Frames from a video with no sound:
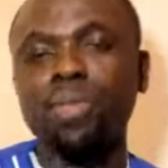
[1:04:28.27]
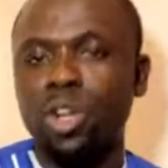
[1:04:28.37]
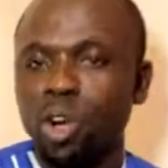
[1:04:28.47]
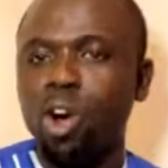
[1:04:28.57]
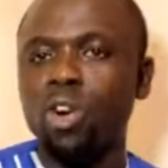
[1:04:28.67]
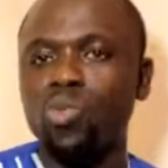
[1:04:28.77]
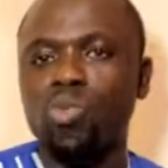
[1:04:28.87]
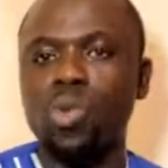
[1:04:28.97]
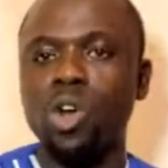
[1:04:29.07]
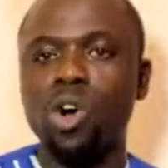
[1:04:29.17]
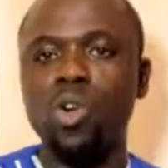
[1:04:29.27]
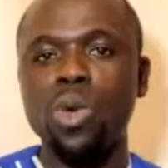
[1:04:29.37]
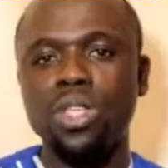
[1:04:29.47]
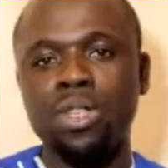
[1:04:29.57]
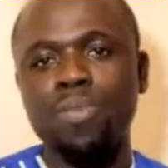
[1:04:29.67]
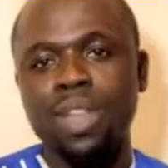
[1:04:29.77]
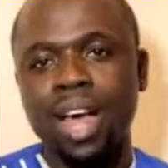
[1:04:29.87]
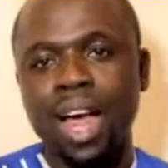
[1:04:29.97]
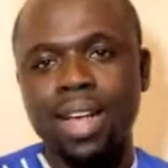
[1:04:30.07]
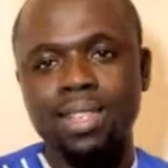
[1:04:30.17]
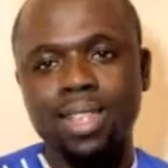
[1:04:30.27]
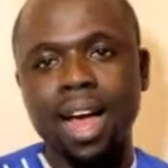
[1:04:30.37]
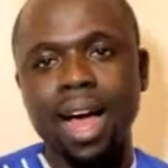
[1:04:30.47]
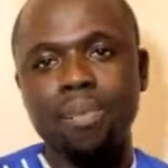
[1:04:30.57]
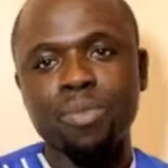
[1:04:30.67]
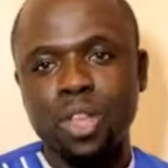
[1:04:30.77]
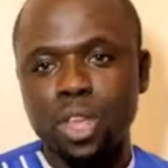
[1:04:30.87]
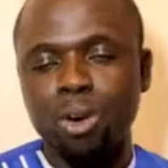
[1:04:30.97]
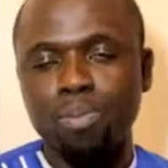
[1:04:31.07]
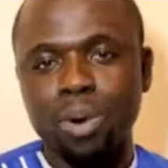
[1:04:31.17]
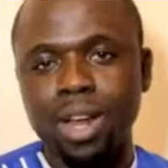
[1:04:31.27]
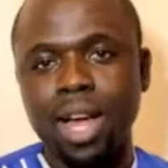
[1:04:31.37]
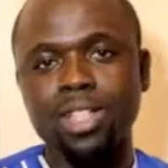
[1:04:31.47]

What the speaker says: God will always answer your prayer.